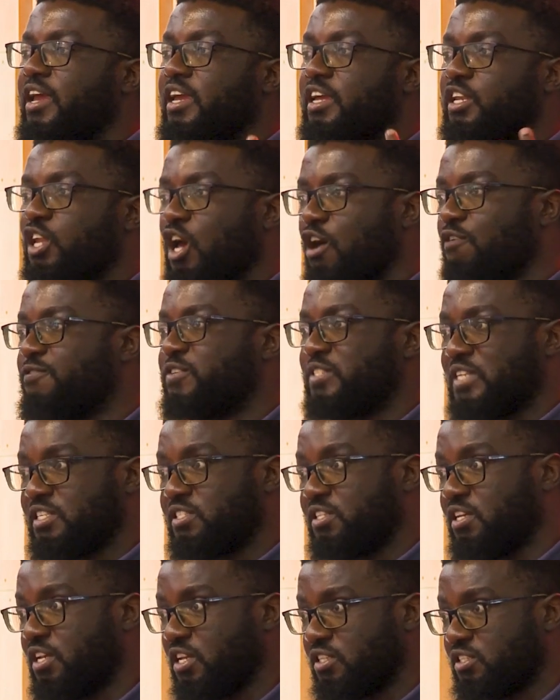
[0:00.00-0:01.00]
enough
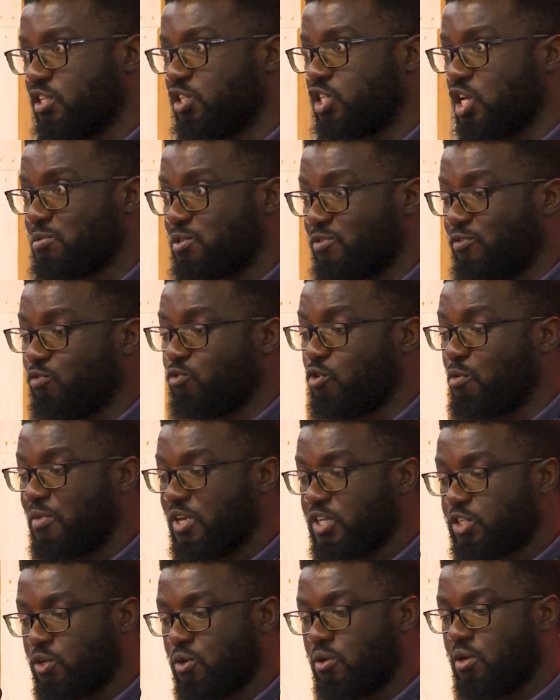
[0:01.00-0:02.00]
sustenance in terms of
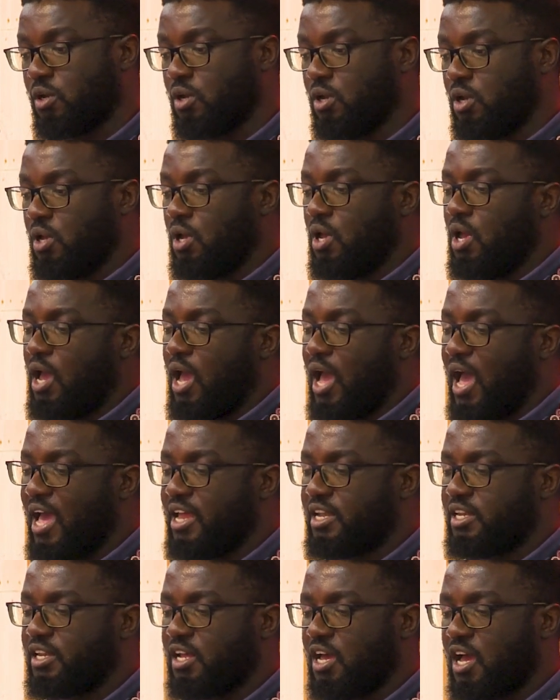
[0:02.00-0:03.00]
information.
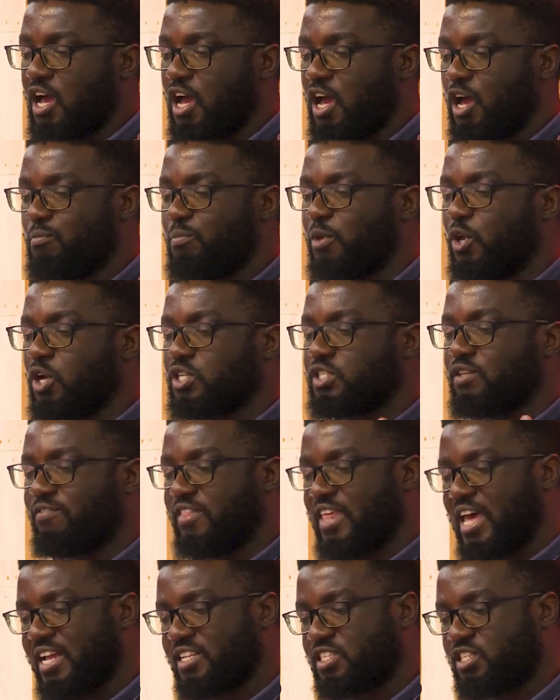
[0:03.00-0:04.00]
And because of
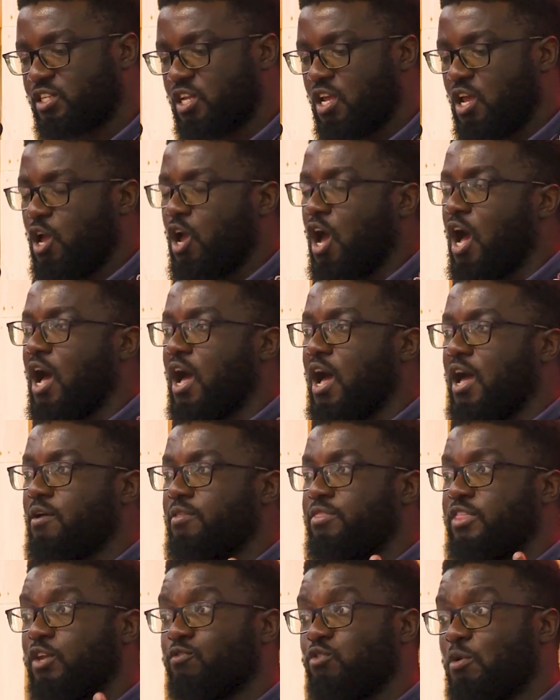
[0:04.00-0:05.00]
that,
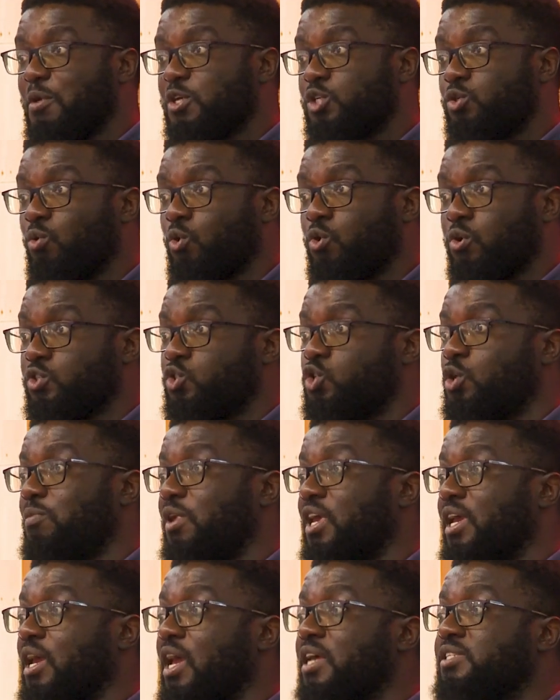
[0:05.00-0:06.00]
the information you're
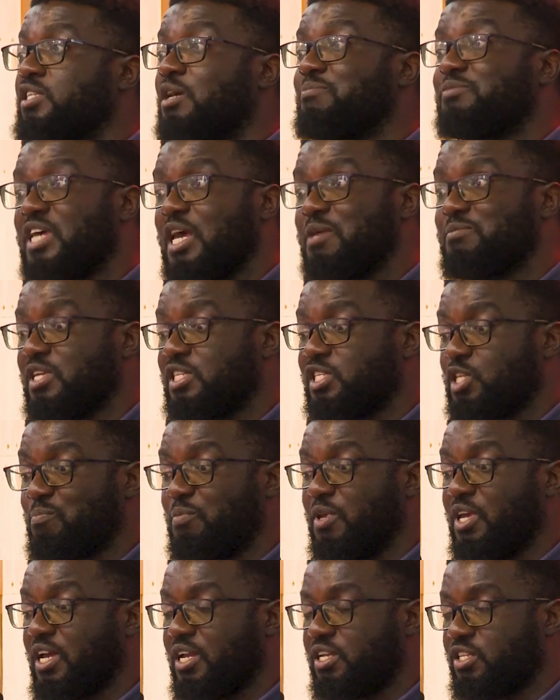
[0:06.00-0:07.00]
consuming sometimes ends up
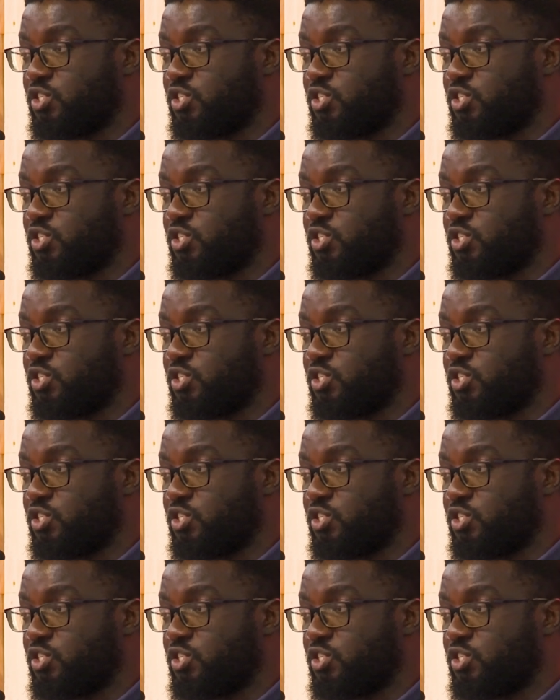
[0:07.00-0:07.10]
being a